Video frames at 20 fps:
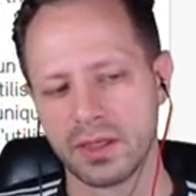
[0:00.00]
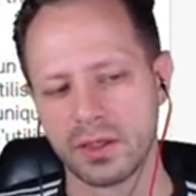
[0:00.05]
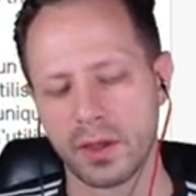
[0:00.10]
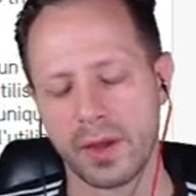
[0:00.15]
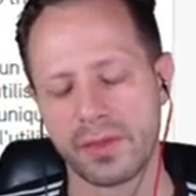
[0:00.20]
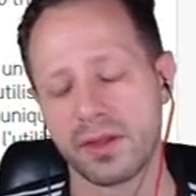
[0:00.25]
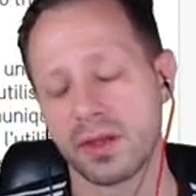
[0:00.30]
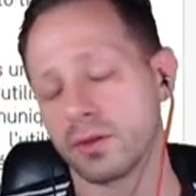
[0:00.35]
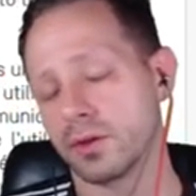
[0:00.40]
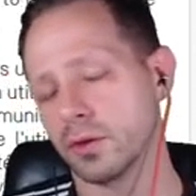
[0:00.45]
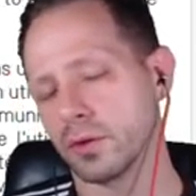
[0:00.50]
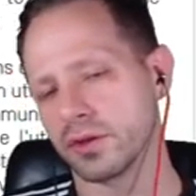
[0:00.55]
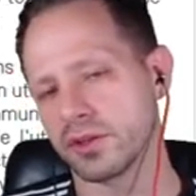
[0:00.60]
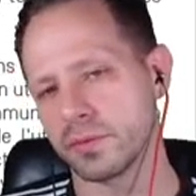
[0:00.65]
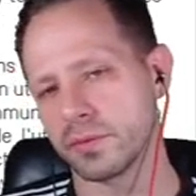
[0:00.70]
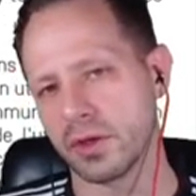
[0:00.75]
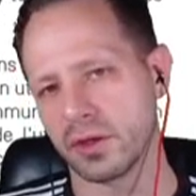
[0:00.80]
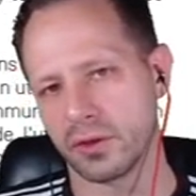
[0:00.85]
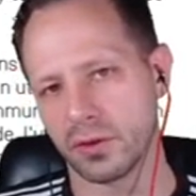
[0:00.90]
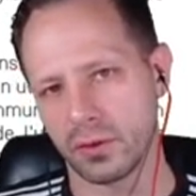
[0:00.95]
Now, I think the
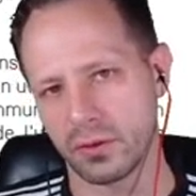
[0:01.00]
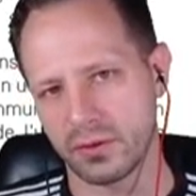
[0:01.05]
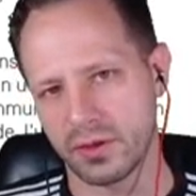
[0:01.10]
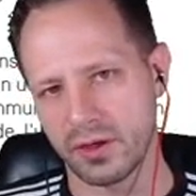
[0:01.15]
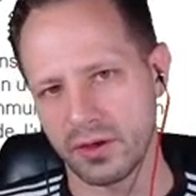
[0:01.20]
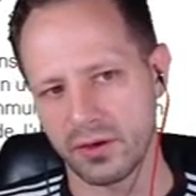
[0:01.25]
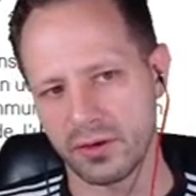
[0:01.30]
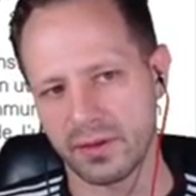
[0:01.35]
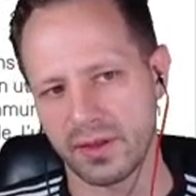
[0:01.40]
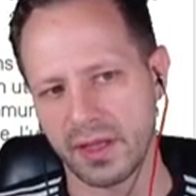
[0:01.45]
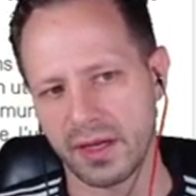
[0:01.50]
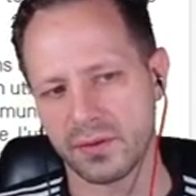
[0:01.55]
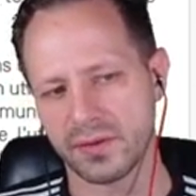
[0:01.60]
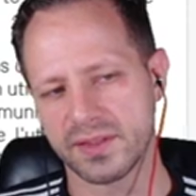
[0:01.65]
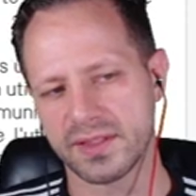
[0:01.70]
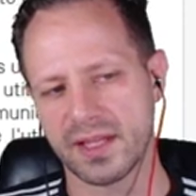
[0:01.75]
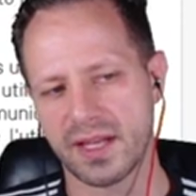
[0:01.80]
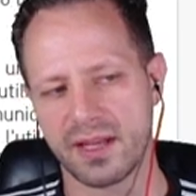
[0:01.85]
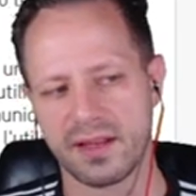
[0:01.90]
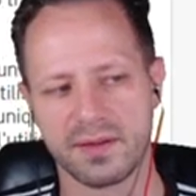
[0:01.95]
ultimate goal here, they don't
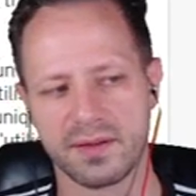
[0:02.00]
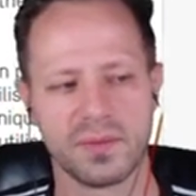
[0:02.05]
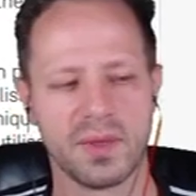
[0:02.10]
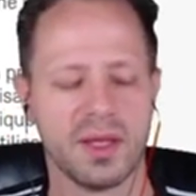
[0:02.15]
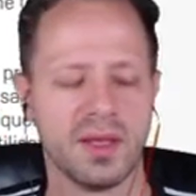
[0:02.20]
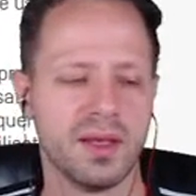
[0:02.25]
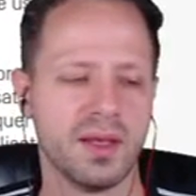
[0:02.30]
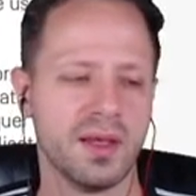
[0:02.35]
say it,